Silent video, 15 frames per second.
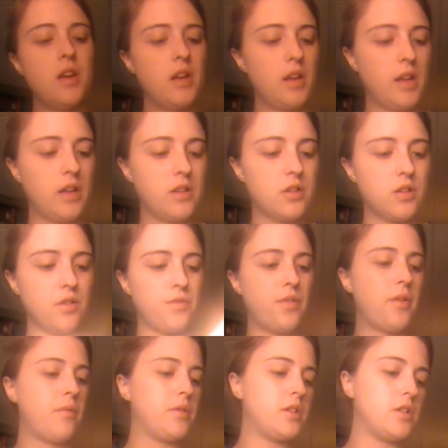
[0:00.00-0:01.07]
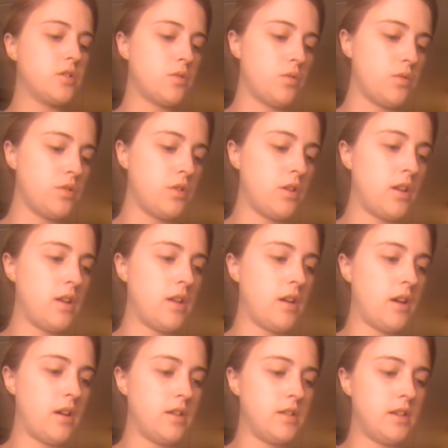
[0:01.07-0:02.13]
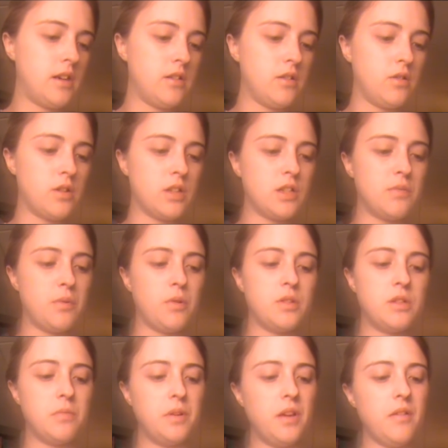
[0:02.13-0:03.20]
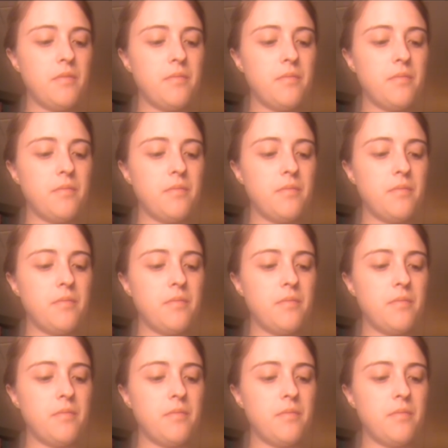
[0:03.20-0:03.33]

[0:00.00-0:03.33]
English on the front, which is cool, so you can see how the look is supposed to be.